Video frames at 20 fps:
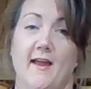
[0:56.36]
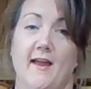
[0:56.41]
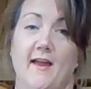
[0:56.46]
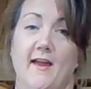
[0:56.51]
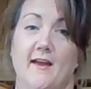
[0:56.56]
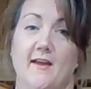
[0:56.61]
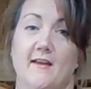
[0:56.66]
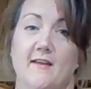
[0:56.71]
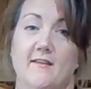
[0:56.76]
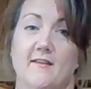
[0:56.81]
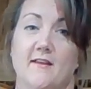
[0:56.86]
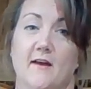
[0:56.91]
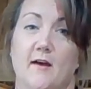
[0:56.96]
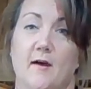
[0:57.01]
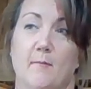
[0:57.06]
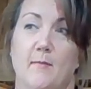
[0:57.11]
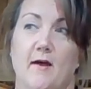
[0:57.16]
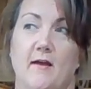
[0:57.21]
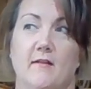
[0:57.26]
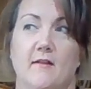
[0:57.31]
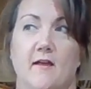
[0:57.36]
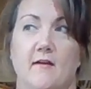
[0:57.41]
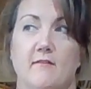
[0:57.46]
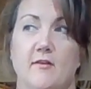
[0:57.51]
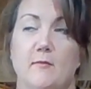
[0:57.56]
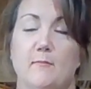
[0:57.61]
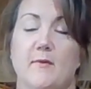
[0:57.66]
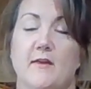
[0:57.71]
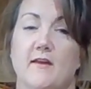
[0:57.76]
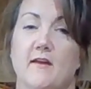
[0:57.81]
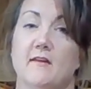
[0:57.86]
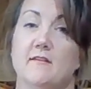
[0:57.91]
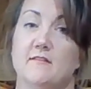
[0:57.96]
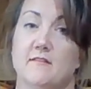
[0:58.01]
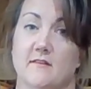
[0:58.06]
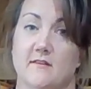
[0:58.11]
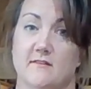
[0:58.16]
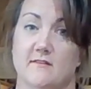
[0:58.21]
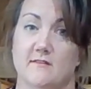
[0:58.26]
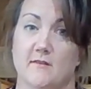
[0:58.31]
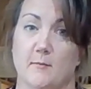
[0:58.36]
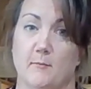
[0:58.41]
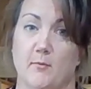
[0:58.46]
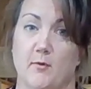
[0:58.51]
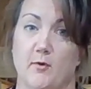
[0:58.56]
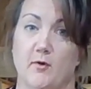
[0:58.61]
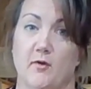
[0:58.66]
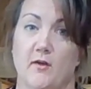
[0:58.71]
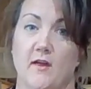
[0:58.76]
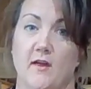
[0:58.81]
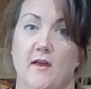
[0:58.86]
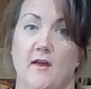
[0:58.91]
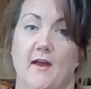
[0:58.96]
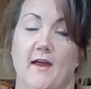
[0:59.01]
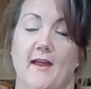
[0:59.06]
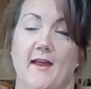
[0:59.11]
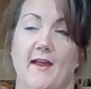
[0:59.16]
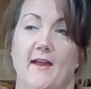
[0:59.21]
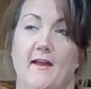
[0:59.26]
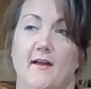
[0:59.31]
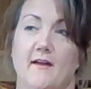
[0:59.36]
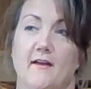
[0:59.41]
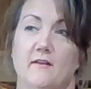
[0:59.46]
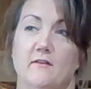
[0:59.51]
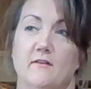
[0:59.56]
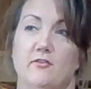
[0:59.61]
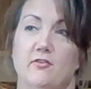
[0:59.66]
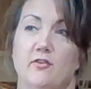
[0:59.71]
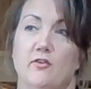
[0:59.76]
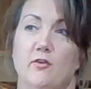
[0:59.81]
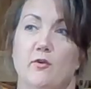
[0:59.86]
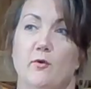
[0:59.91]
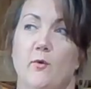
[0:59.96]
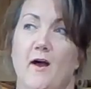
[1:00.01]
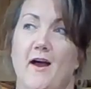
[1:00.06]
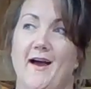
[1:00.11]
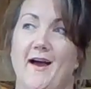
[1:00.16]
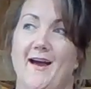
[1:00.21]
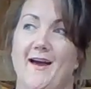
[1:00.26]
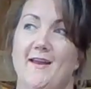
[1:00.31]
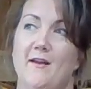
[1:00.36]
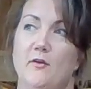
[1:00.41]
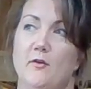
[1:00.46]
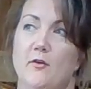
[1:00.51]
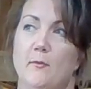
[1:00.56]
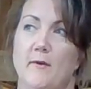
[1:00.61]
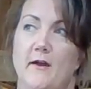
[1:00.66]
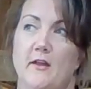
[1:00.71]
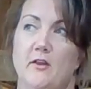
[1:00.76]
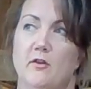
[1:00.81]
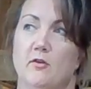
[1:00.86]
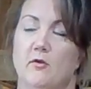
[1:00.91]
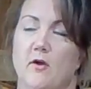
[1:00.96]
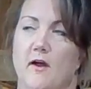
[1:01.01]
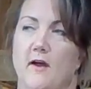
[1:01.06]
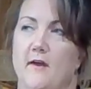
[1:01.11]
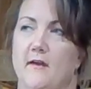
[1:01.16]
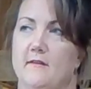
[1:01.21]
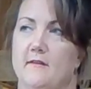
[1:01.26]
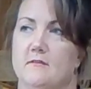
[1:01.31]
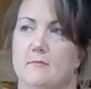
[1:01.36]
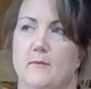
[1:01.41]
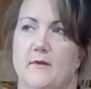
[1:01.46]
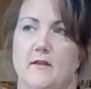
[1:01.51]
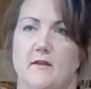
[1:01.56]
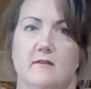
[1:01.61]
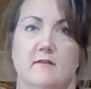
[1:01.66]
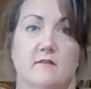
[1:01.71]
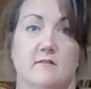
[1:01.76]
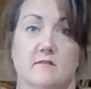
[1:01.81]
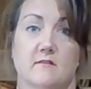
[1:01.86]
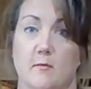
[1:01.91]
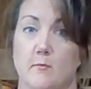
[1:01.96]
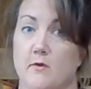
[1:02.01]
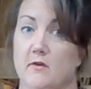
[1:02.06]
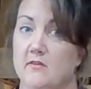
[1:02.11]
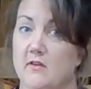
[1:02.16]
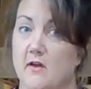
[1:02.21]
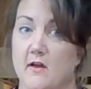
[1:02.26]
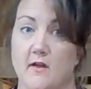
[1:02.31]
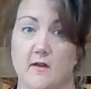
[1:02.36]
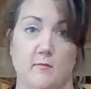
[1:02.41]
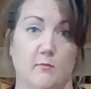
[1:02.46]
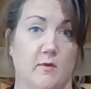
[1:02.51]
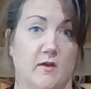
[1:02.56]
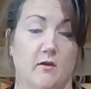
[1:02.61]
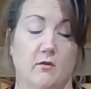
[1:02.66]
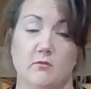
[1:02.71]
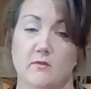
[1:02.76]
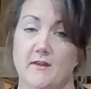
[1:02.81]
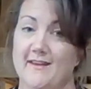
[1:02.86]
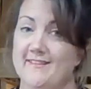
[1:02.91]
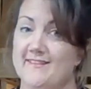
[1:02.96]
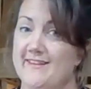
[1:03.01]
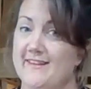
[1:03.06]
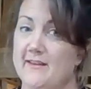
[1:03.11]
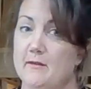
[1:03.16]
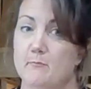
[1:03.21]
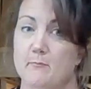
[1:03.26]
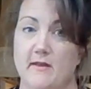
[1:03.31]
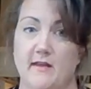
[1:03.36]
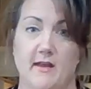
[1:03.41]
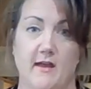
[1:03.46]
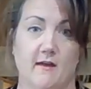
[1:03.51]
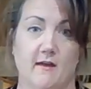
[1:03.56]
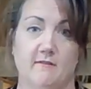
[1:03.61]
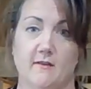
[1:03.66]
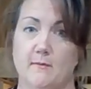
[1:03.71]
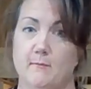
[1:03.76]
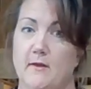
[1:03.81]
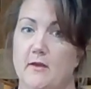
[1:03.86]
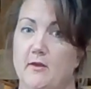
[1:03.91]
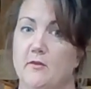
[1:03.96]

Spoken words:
and I love it because it is simple. And 2, I don't know about you guys, but in the summertime, we don't like to eat big, heavy